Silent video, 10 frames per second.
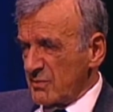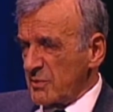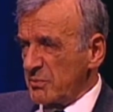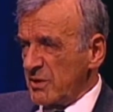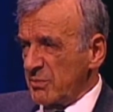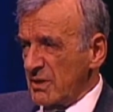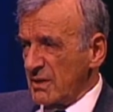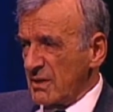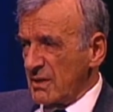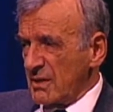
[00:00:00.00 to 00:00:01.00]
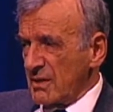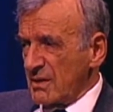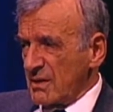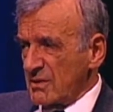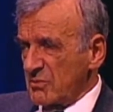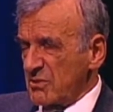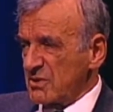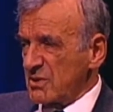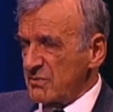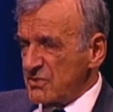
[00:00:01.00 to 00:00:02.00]
a people, the murder
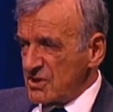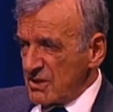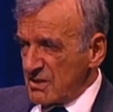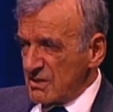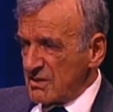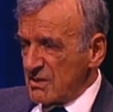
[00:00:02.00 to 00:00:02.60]
of children.